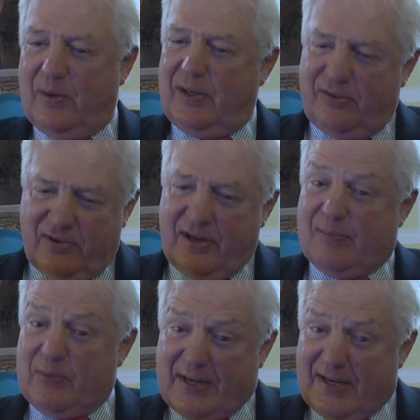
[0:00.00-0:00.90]
He'd say,
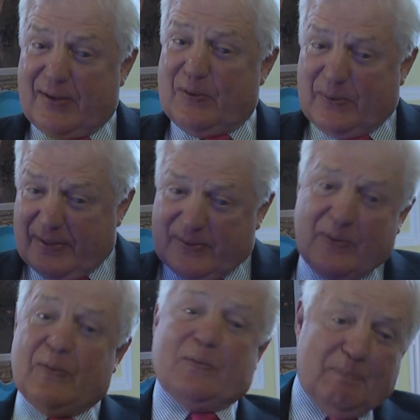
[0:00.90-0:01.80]
and we got to go get
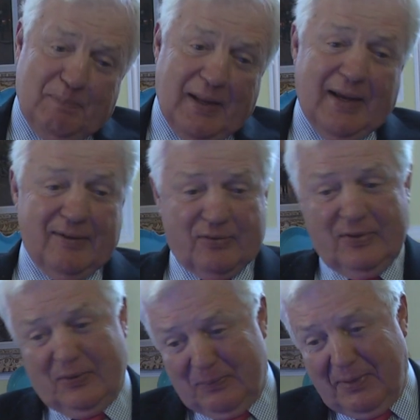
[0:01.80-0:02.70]
those blanks
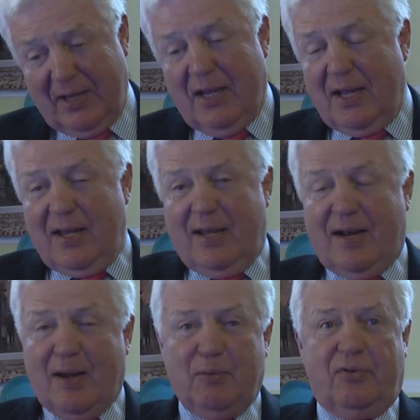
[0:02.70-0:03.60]
and those blanks.
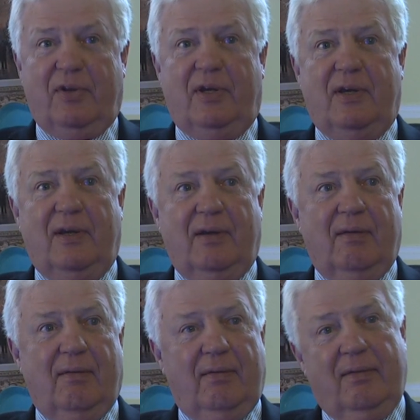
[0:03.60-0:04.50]
And I was thinking,
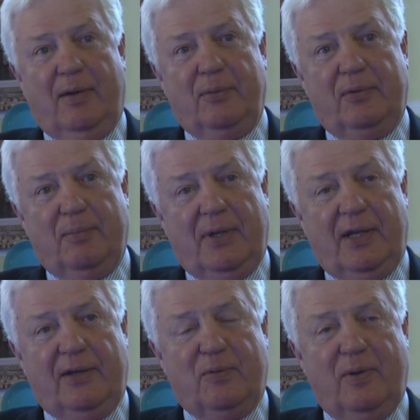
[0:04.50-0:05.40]
I was in my
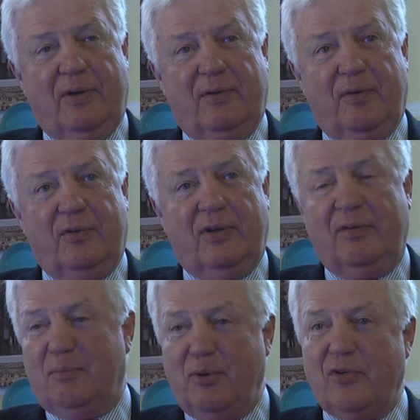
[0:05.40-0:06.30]
late 20s. I was thinking,
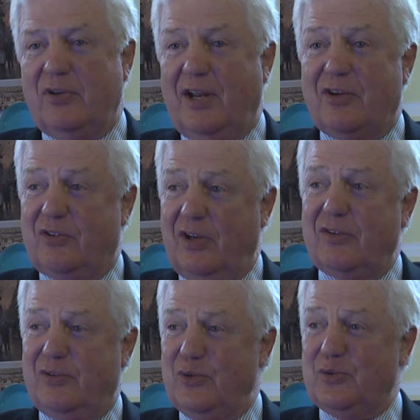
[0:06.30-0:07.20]
the President of the United
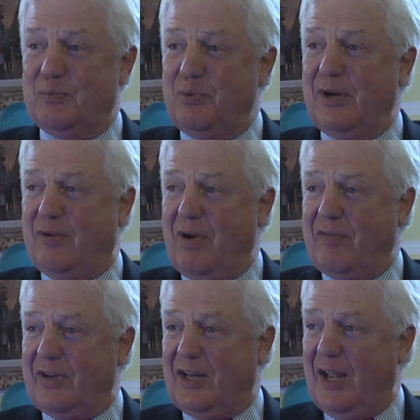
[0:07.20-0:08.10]
States is using pretty
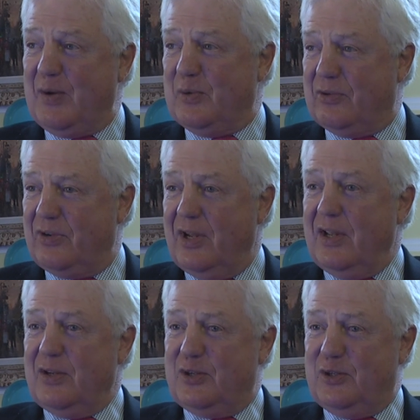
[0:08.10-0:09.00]
graphic language
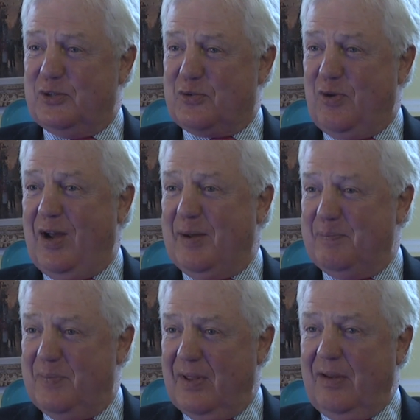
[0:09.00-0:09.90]
to describe.
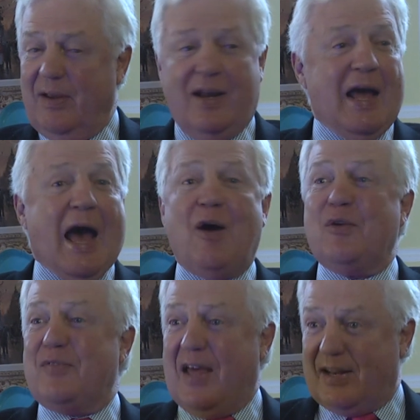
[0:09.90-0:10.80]
And out
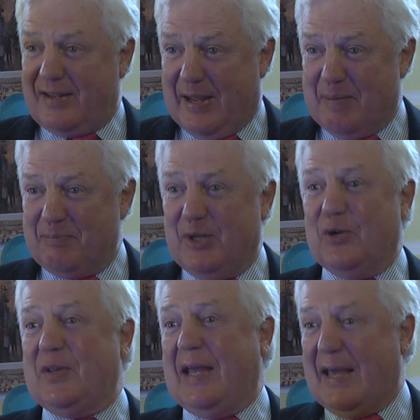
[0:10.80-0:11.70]
of that came,
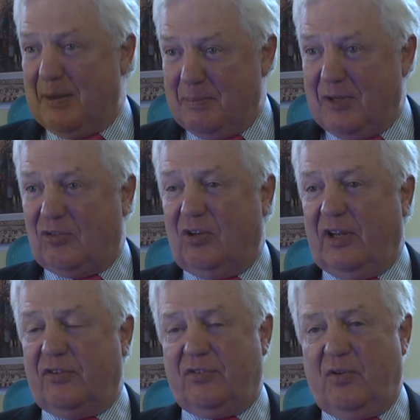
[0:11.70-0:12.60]
the enemies
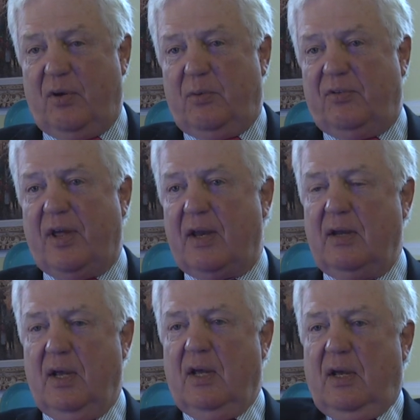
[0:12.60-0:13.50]
list. So there was that
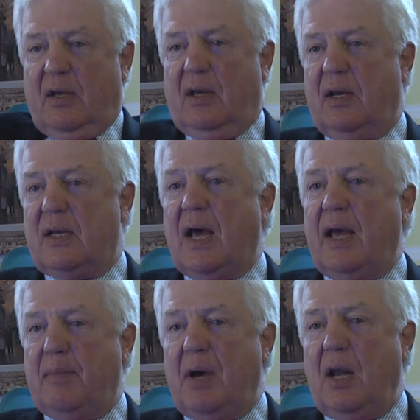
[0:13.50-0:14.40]
kind of
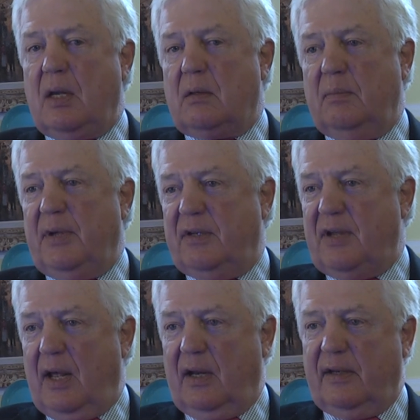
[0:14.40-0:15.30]
diabolical
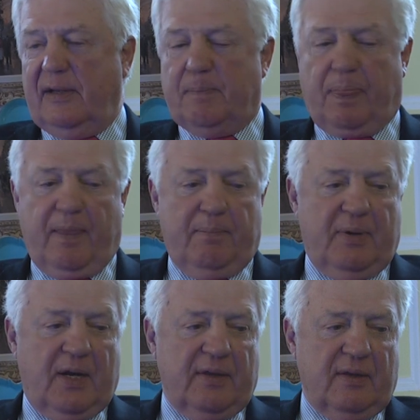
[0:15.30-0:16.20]
mentality.
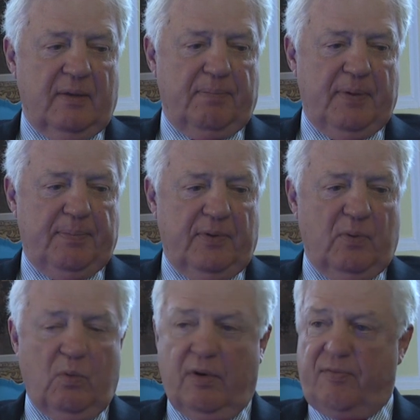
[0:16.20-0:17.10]
But I think people
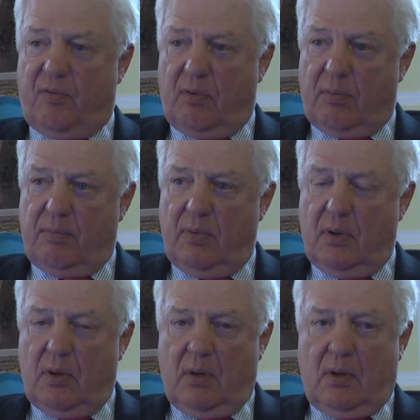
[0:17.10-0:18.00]
that worked for him
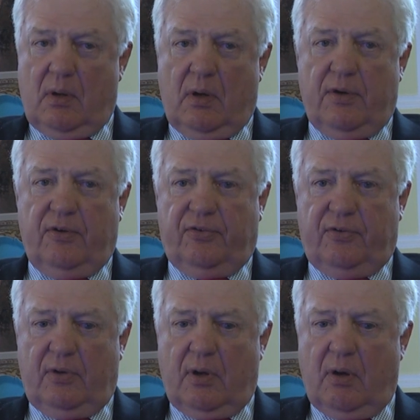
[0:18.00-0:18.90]

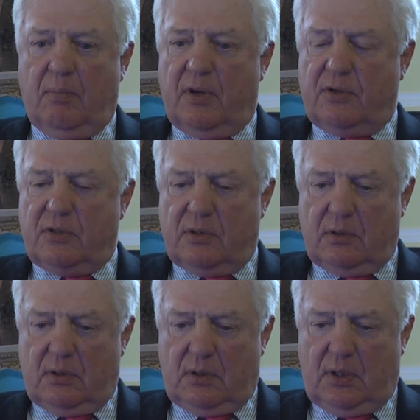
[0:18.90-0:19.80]
understood how much
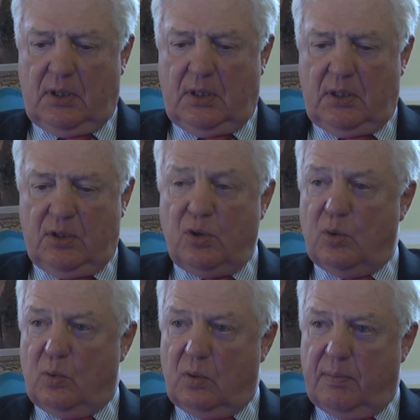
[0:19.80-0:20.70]
he
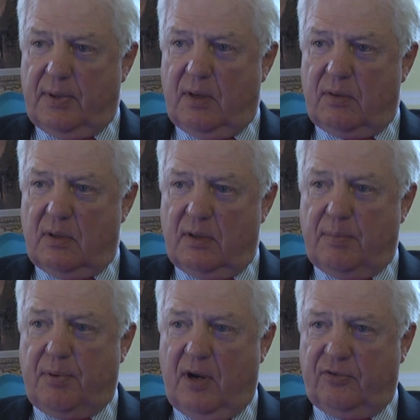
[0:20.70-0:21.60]
knew about
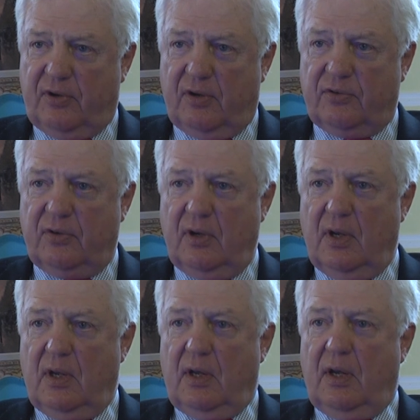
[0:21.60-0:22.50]
the process
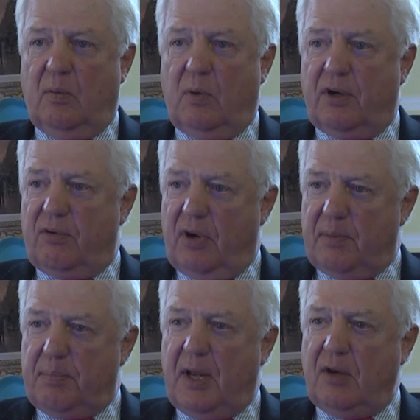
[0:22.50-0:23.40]
and what a
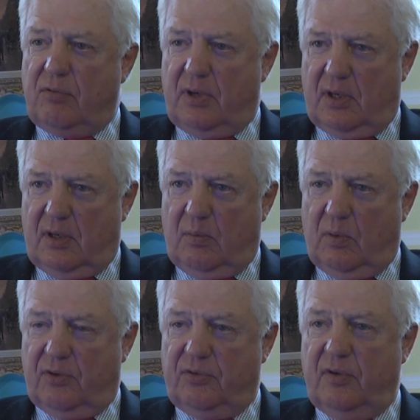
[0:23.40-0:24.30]
great patriot he
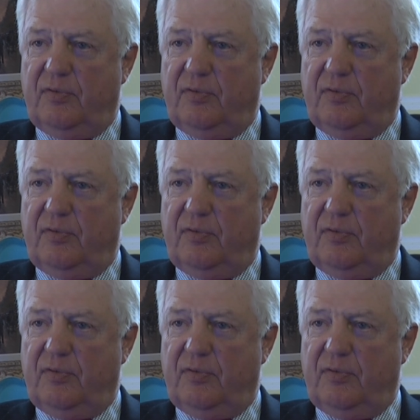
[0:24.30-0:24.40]
was.